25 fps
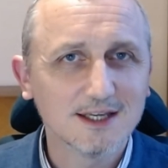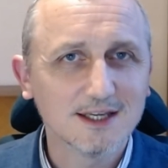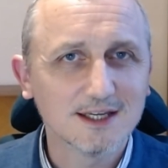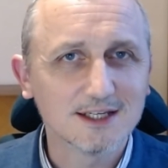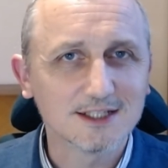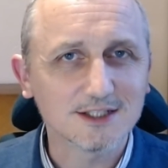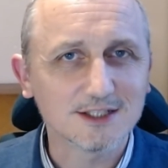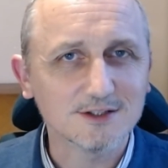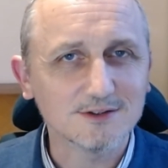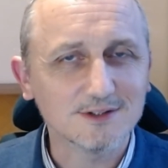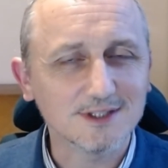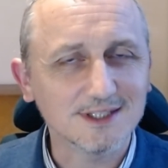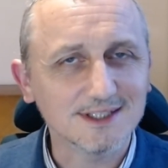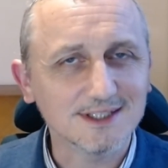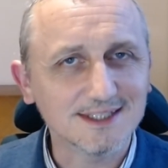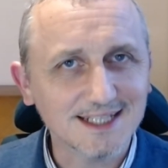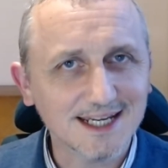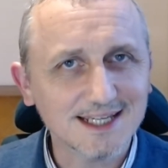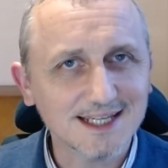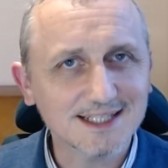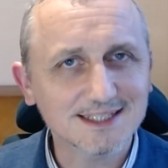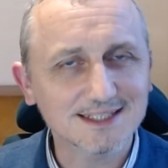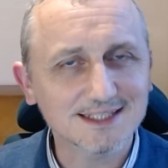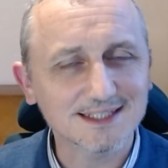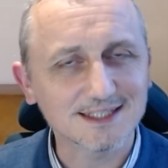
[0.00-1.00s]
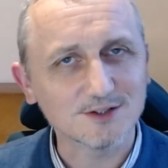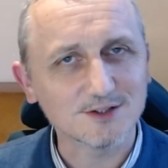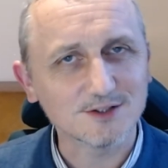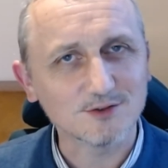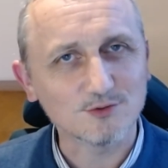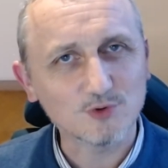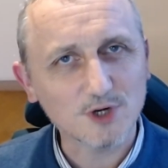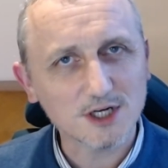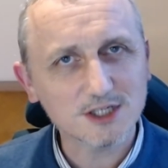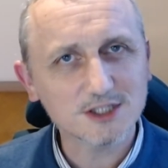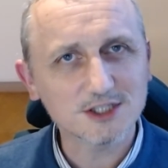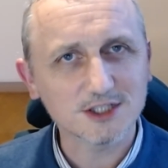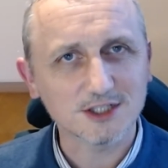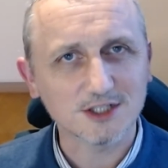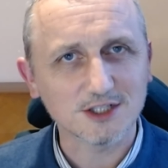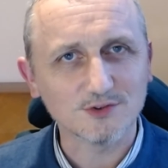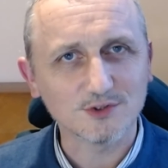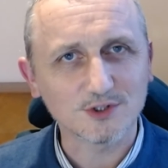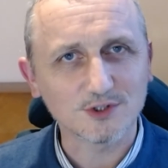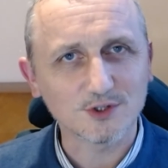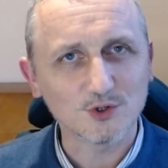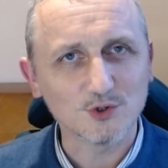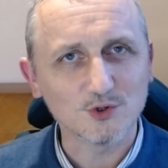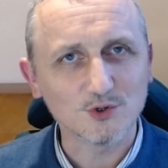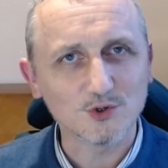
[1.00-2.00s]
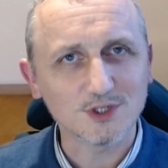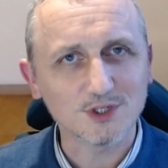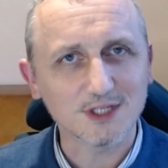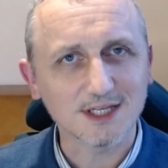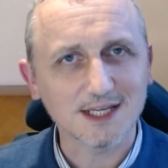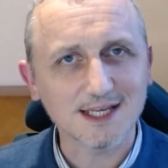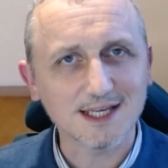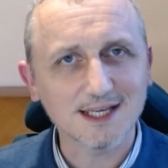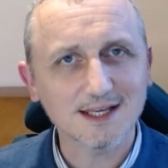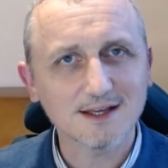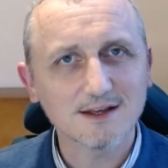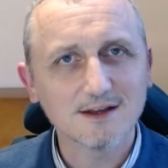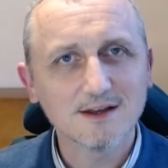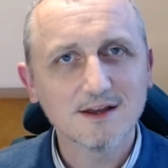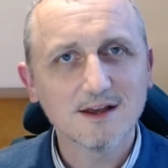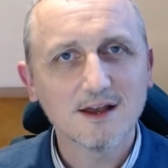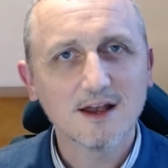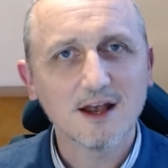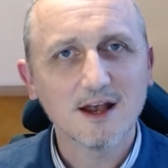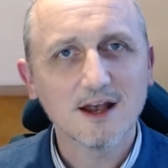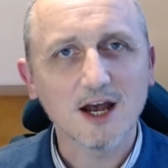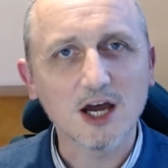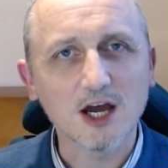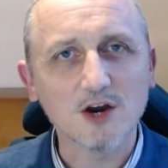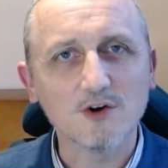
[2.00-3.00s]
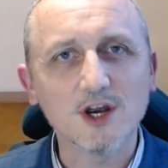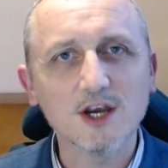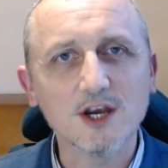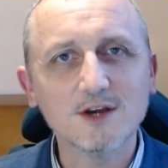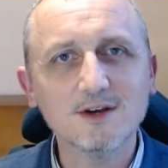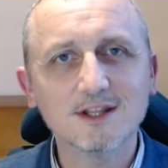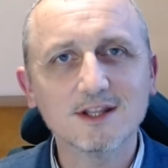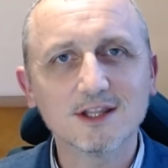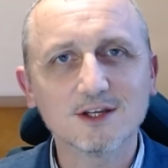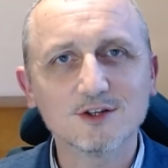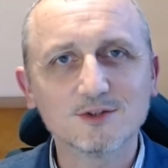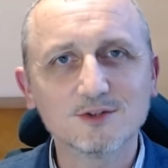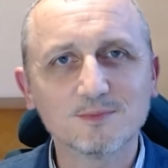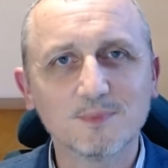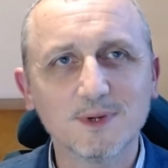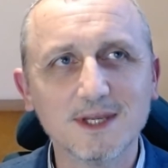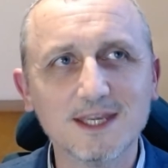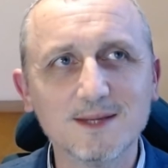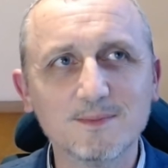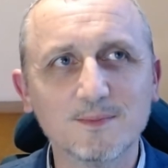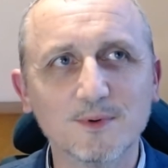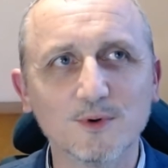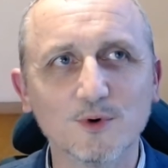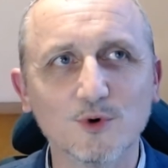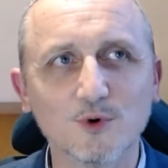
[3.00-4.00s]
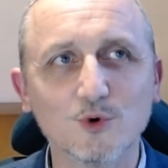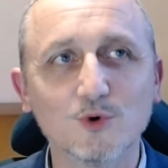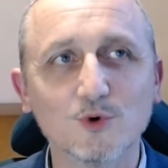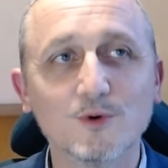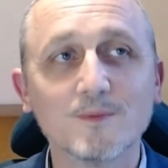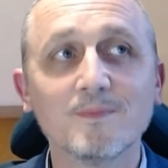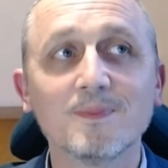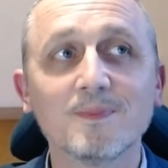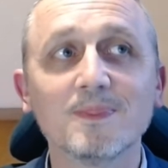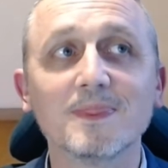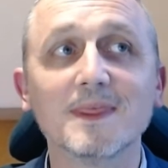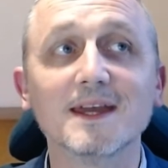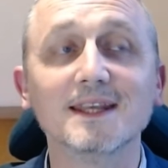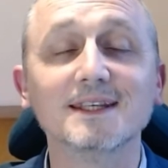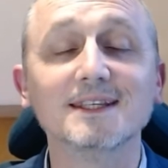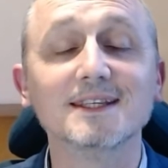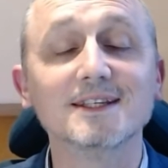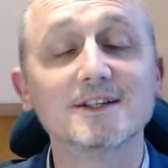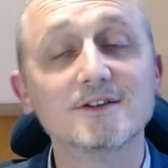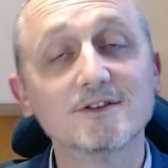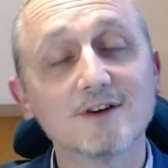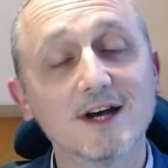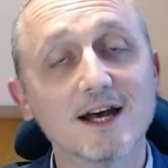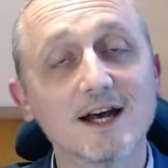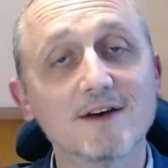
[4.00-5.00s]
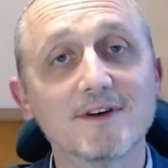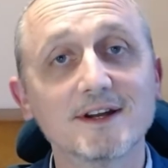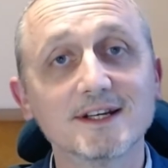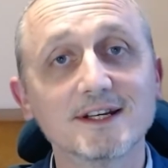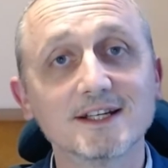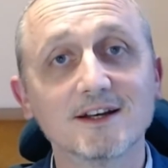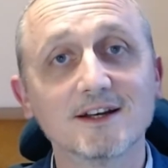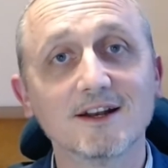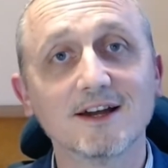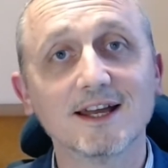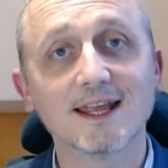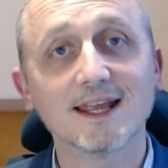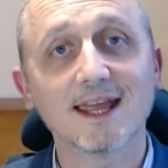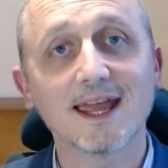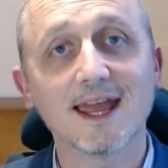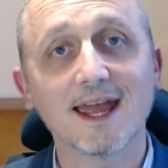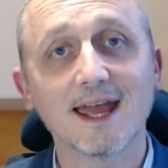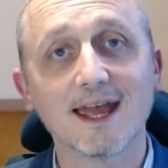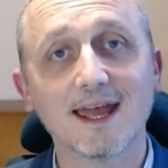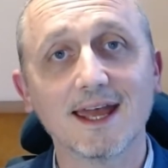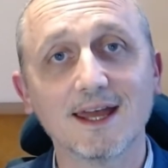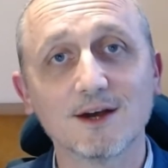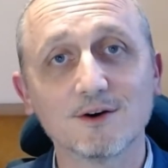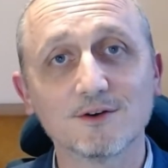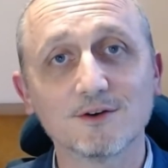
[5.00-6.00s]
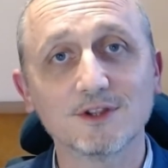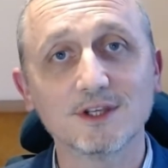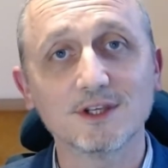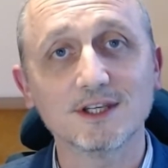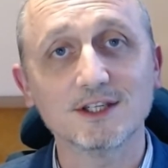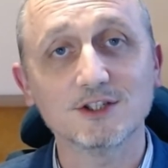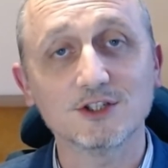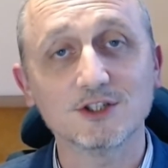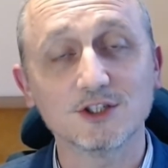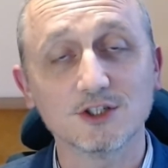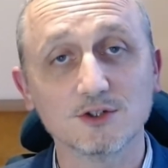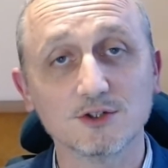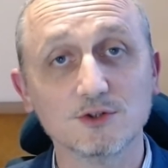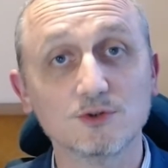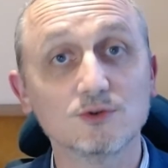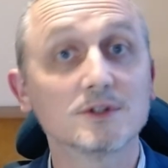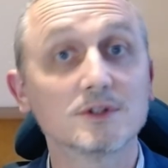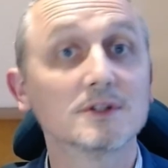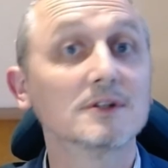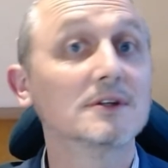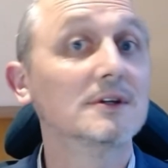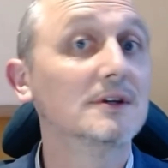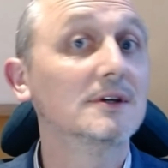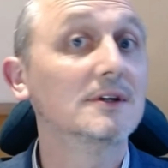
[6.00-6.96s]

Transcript: So the deaths that Russia are recording are only those people that did not have underlying health issues,